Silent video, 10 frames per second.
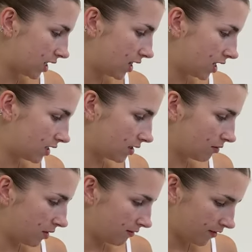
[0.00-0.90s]
And then some
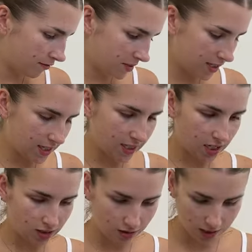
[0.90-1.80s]
of my fave pieces that
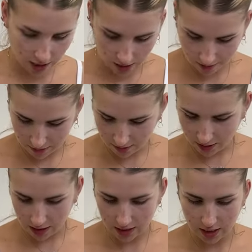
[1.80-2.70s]
I shot today. I'm gonna
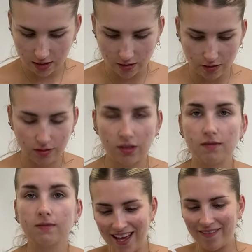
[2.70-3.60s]
make a TikTok talk.
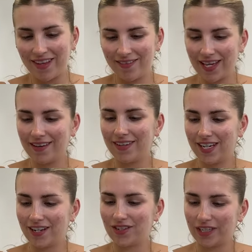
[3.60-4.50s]
I'm gonna make a
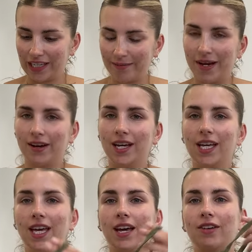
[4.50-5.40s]
video talking about
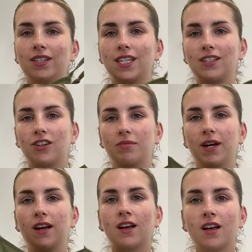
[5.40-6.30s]
it on TikTok,
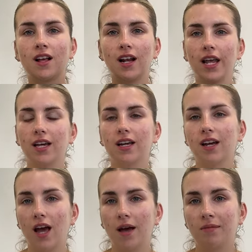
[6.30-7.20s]
but like
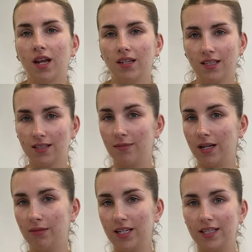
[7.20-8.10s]
um, 90s
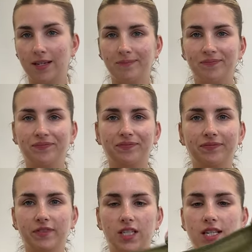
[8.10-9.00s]
minimalism.
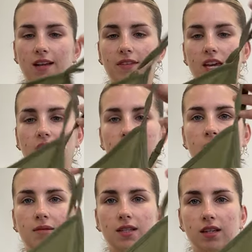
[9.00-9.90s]
Just loving it at the
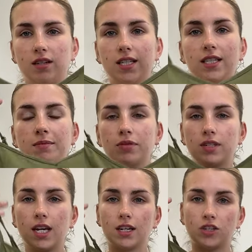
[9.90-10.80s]
moment. So just simple
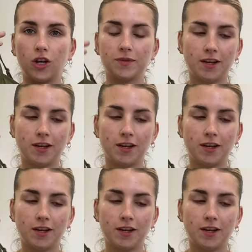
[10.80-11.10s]
tank tops.